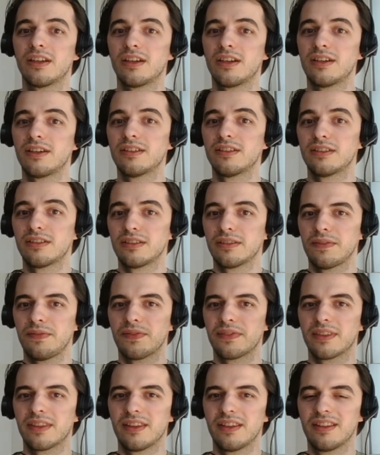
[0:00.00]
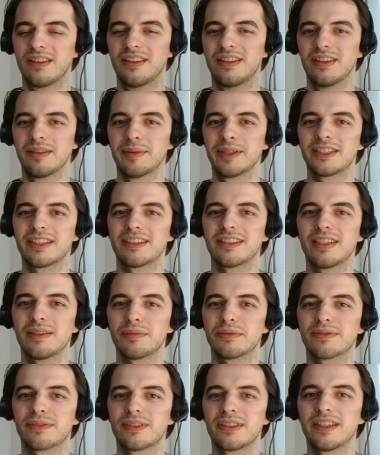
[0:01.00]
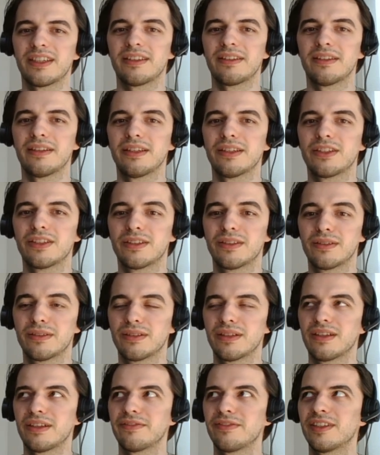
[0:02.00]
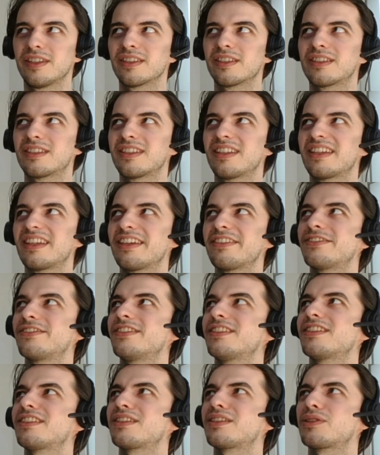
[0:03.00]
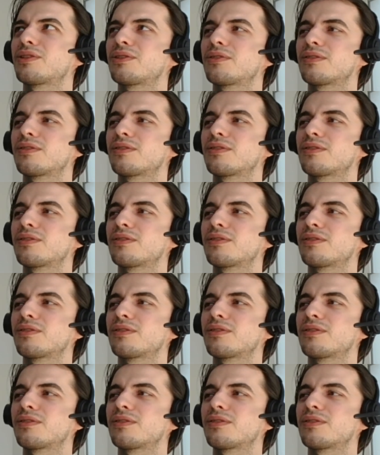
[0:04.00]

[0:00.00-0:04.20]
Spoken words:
Uh, the best example for that I think